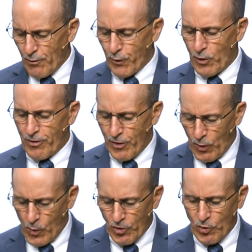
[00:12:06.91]
for
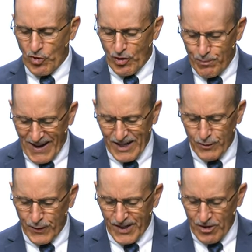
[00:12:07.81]
those who
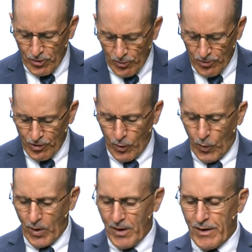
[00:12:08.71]
spitefully use you."